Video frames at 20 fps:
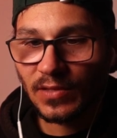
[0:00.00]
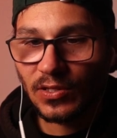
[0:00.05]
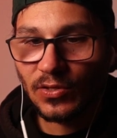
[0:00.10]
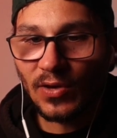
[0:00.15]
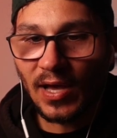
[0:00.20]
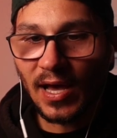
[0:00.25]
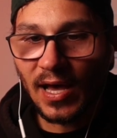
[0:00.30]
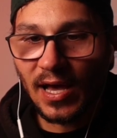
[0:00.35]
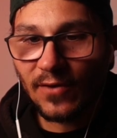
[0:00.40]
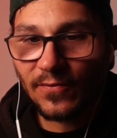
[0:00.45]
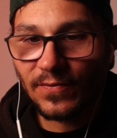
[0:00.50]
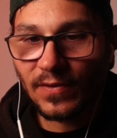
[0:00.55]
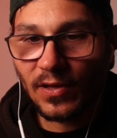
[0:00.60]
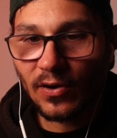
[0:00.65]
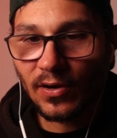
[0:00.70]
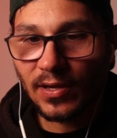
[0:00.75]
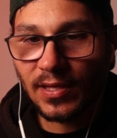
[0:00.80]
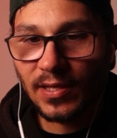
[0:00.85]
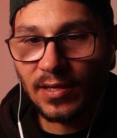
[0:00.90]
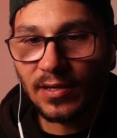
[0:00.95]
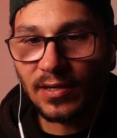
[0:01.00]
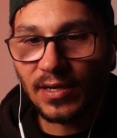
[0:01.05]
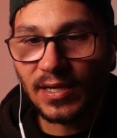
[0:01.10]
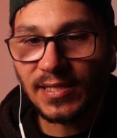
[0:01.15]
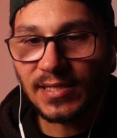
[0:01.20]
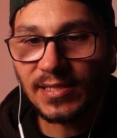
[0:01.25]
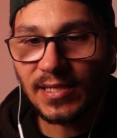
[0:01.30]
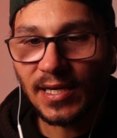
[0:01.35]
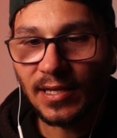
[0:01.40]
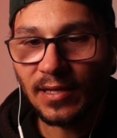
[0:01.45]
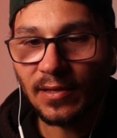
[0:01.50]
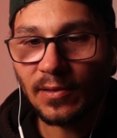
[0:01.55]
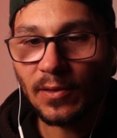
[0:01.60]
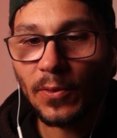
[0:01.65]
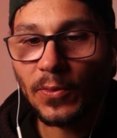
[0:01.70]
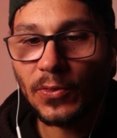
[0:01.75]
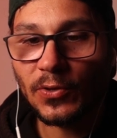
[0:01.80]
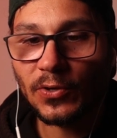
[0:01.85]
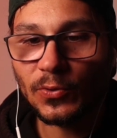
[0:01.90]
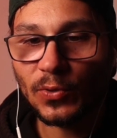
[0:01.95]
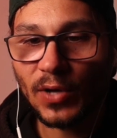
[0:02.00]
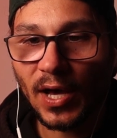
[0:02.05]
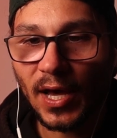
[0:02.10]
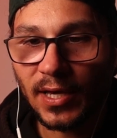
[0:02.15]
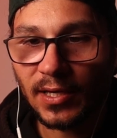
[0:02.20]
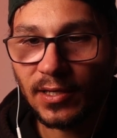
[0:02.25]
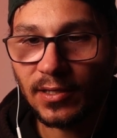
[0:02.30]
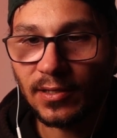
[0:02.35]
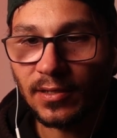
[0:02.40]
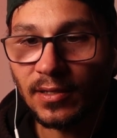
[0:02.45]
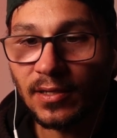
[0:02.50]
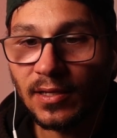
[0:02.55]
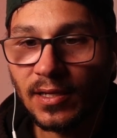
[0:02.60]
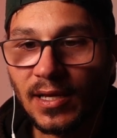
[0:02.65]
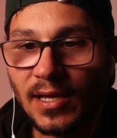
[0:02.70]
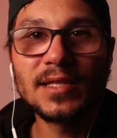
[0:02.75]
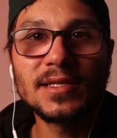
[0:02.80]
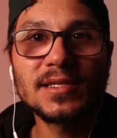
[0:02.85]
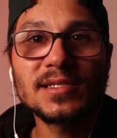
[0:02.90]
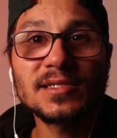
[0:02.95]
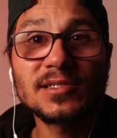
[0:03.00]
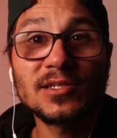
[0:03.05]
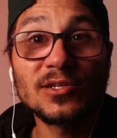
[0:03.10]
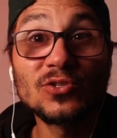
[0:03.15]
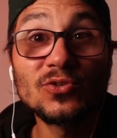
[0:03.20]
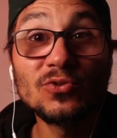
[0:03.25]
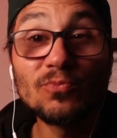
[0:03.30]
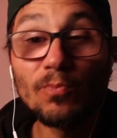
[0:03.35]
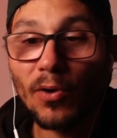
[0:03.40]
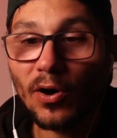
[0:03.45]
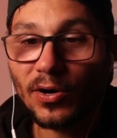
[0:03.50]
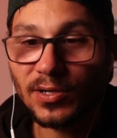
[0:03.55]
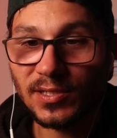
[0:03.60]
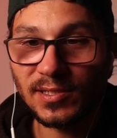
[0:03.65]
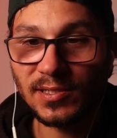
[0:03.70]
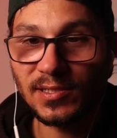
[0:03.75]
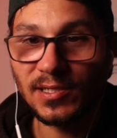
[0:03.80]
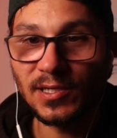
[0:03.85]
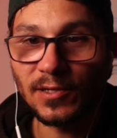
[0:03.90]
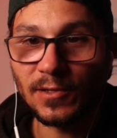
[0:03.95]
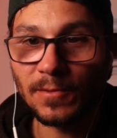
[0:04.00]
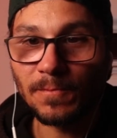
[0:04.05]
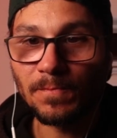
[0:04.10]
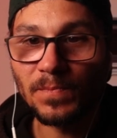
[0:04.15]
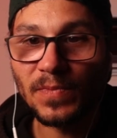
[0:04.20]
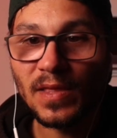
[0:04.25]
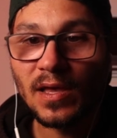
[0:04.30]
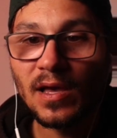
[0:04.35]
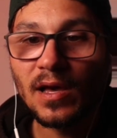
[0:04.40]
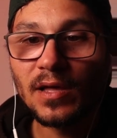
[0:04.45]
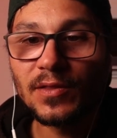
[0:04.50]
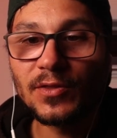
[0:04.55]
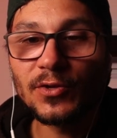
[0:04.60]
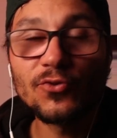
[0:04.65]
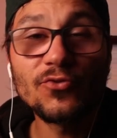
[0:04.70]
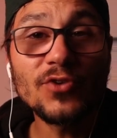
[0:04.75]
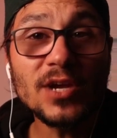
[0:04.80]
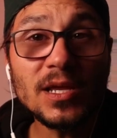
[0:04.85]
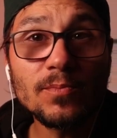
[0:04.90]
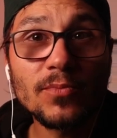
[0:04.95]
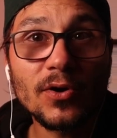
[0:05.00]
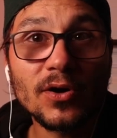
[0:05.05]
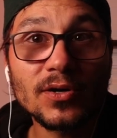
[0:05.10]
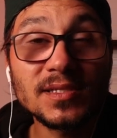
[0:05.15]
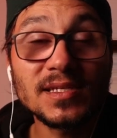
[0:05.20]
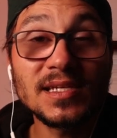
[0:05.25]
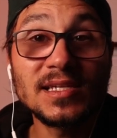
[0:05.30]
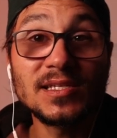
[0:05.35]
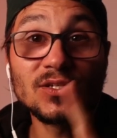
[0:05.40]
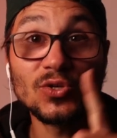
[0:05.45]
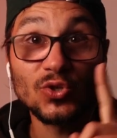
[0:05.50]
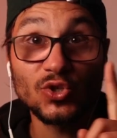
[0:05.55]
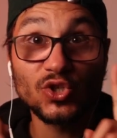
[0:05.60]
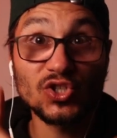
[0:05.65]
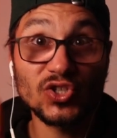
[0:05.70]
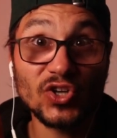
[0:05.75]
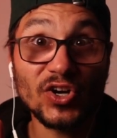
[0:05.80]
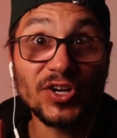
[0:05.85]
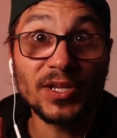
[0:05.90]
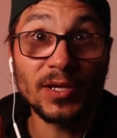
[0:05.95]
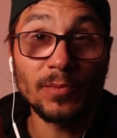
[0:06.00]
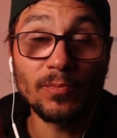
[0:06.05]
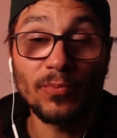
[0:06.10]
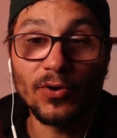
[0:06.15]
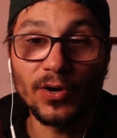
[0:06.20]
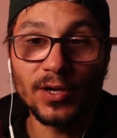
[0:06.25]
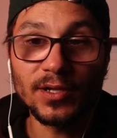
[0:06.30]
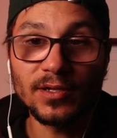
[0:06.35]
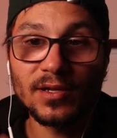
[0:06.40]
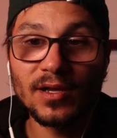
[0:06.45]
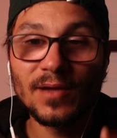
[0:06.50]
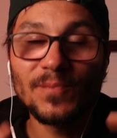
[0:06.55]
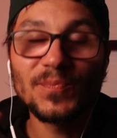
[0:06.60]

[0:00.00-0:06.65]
you have now here a setting, the third icon, and this is the two boxes here. The green box is your starting point.